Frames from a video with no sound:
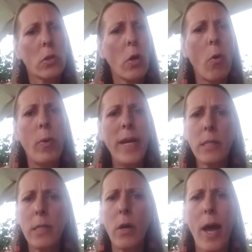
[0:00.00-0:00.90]
So we
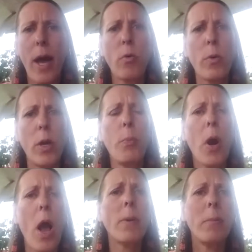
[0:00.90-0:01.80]
still have a real
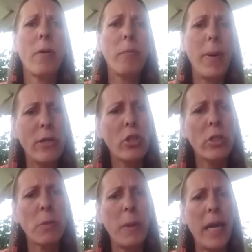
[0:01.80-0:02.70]
problem of
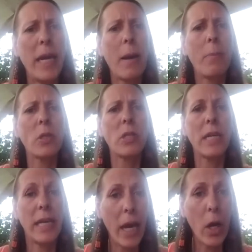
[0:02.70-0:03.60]
patients being able
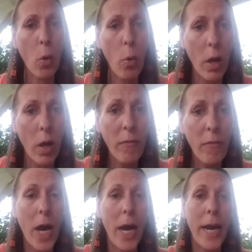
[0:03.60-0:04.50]
to get
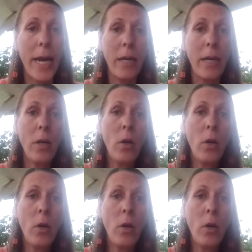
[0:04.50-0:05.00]
qualified